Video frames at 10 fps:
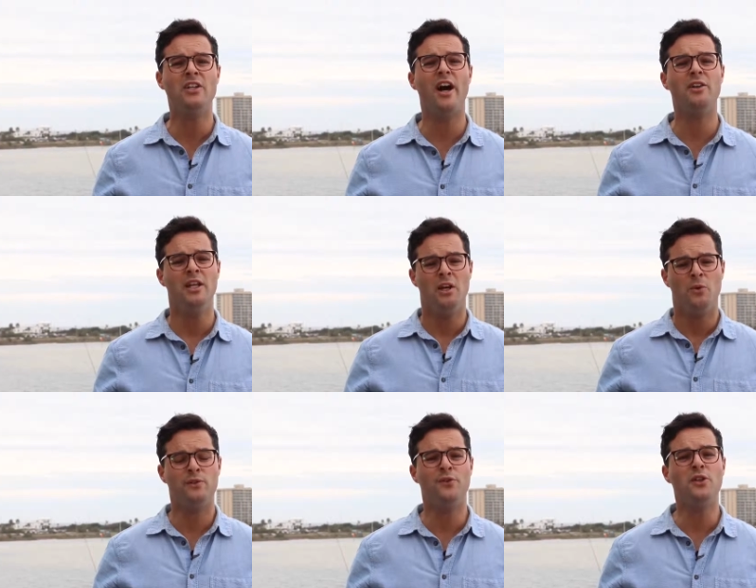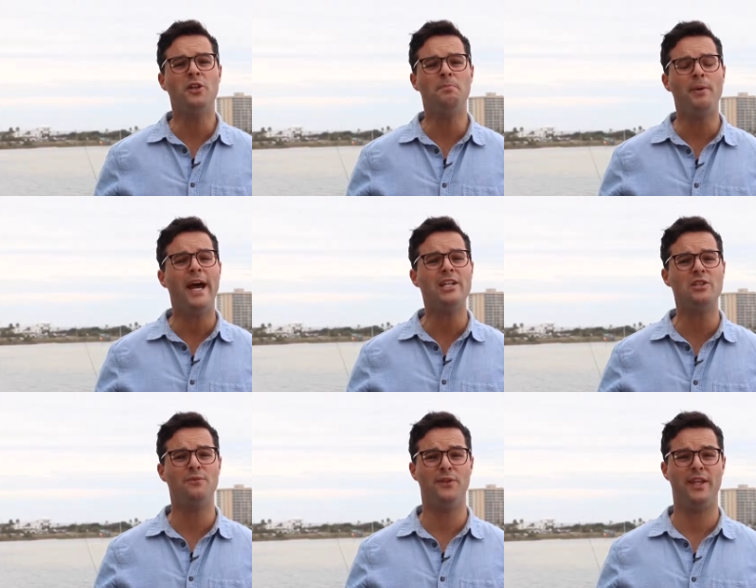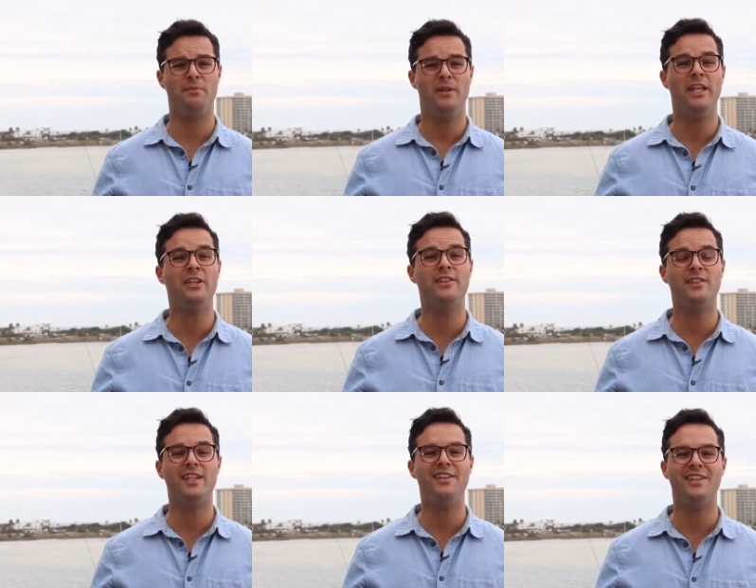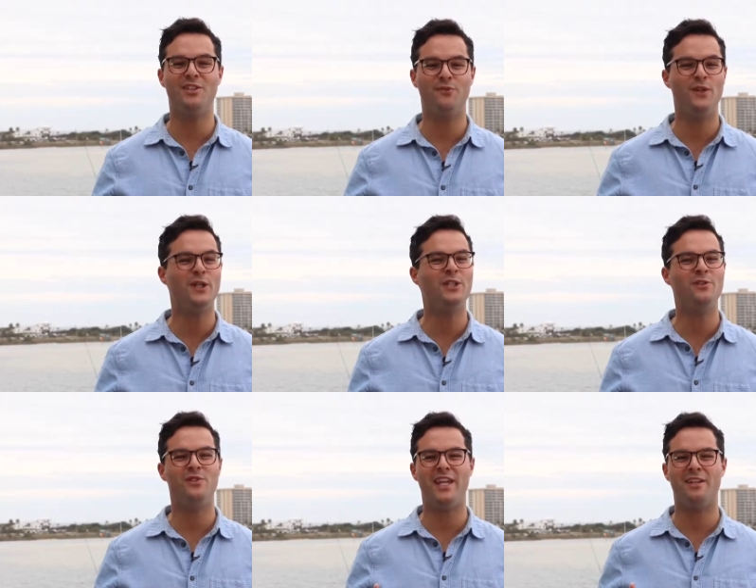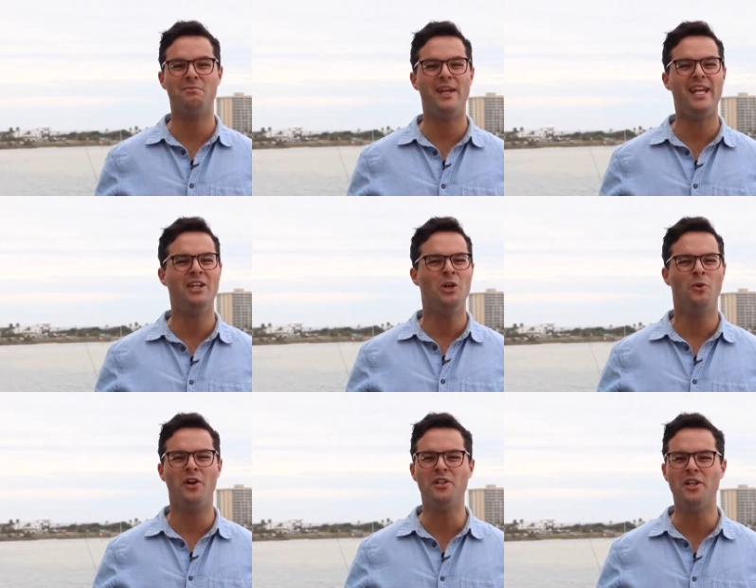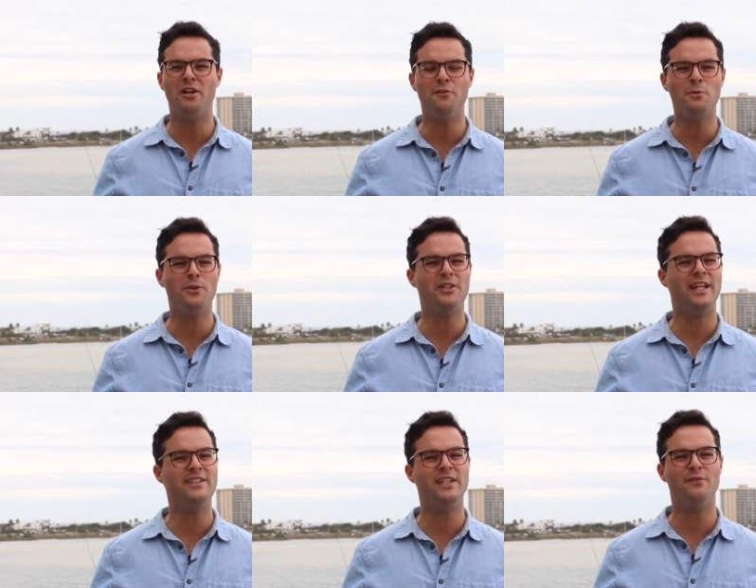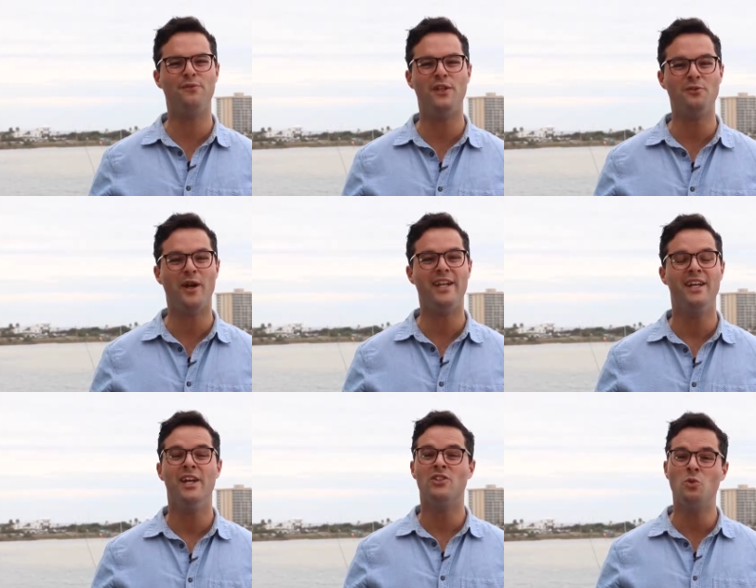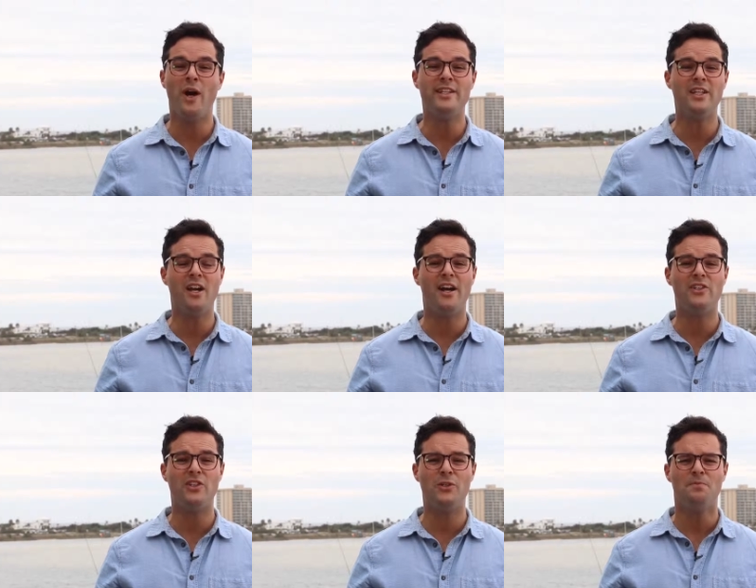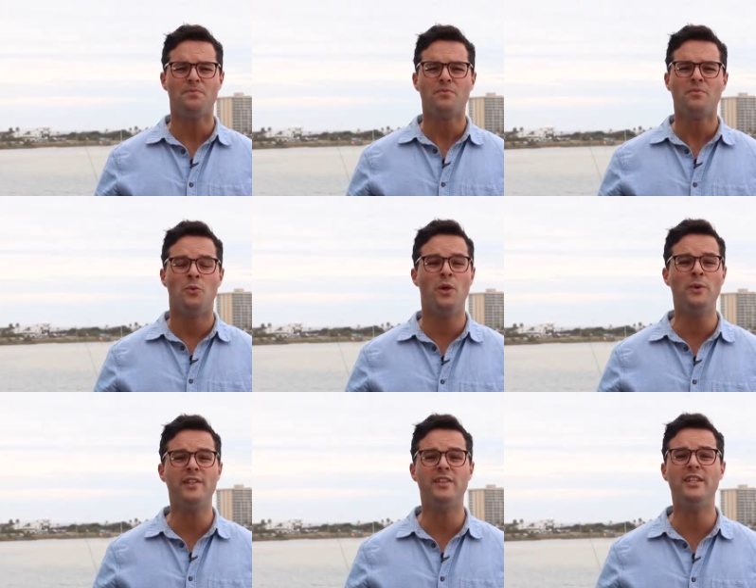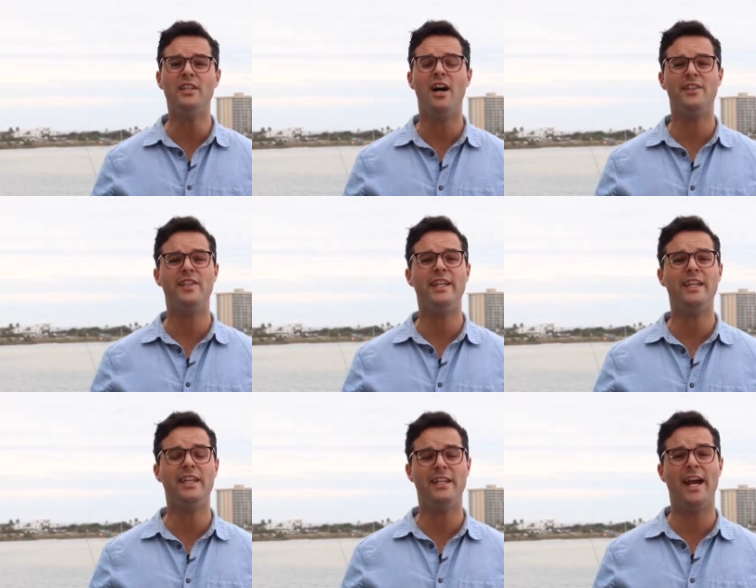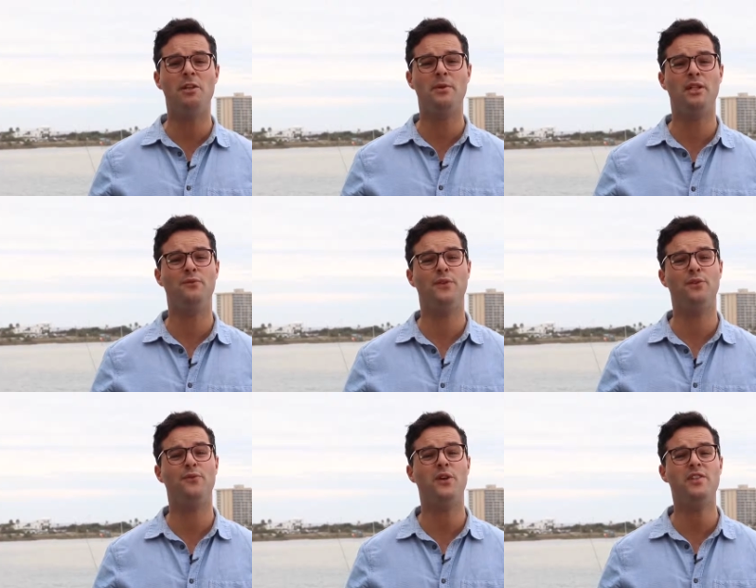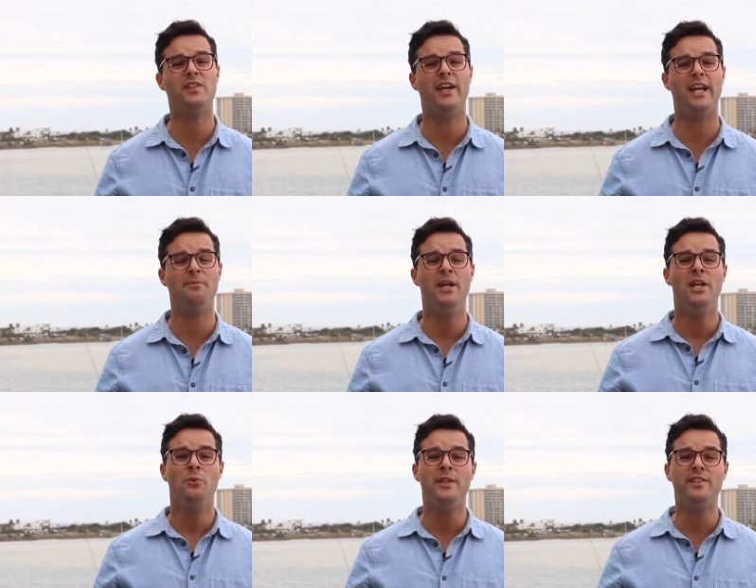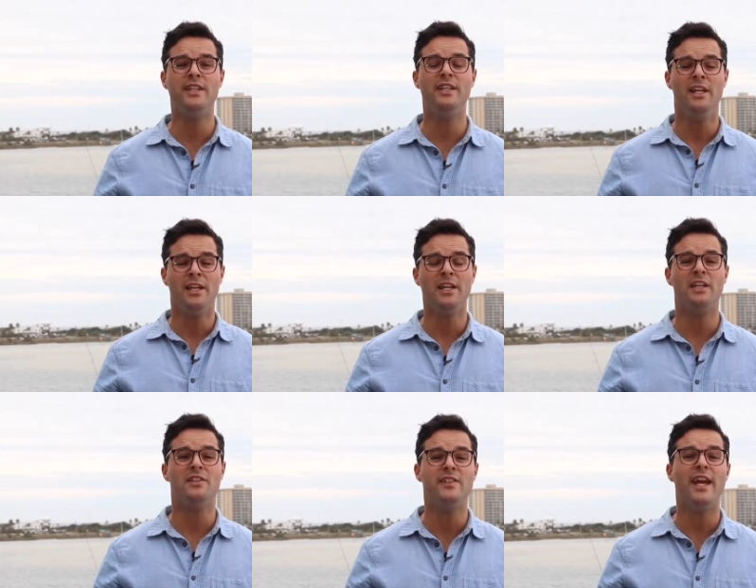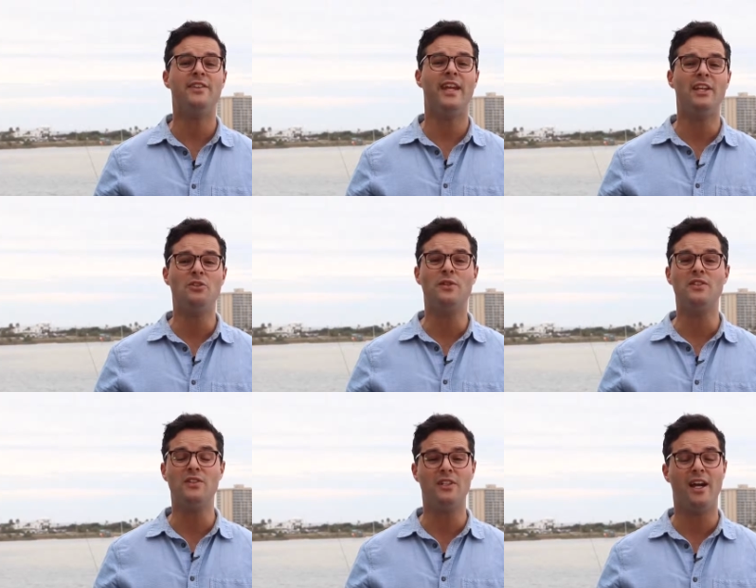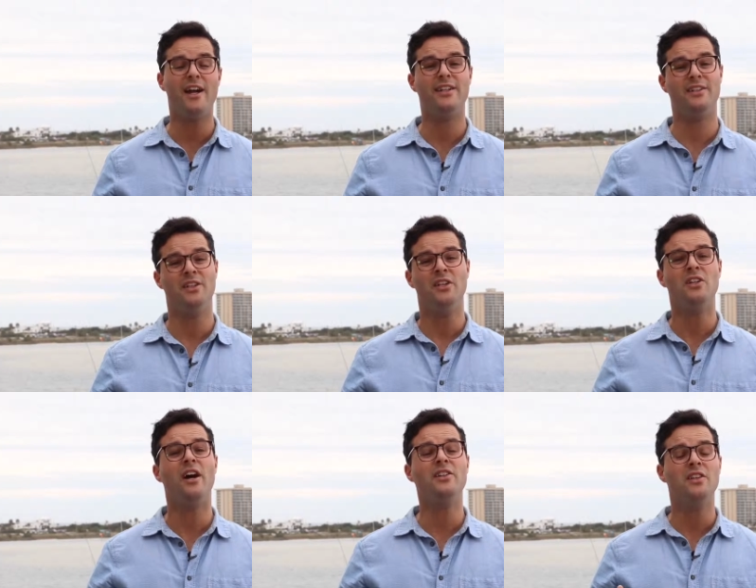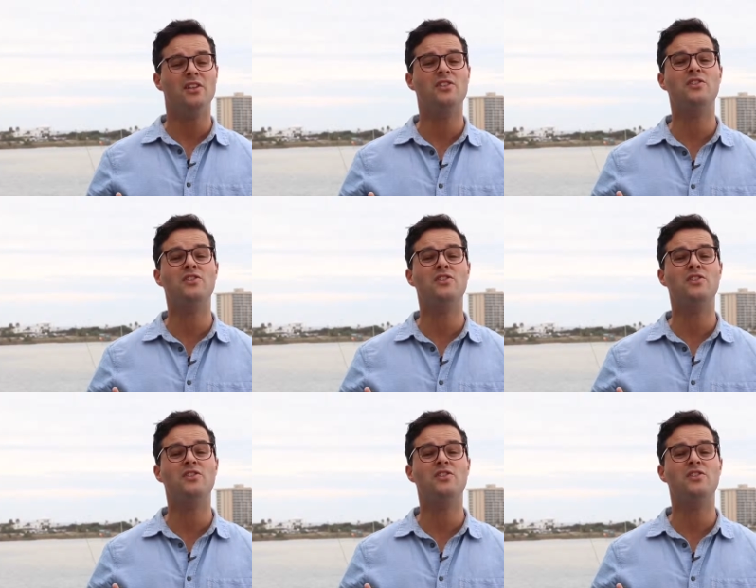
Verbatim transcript: And God was full of compassion for them. He could see that the fig leaves they had made were uncomfortable and didn't fit right. So what did God do? Well, we see God taking an animal, and for the first time, we see death enter into the garden. God